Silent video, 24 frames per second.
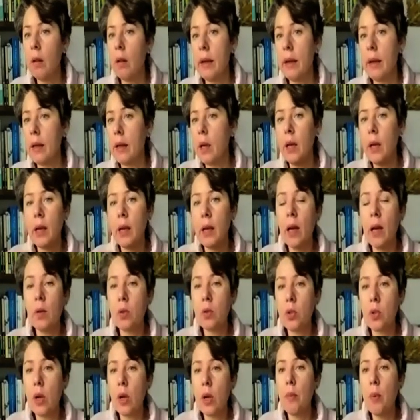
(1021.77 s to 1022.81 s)

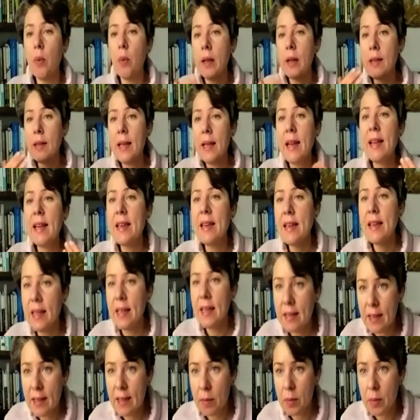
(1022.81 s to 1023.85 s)
And once I
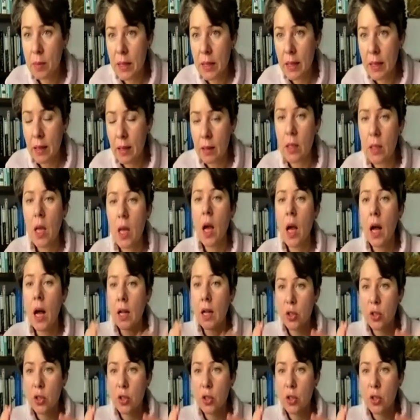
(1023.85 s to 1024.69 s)
need something else,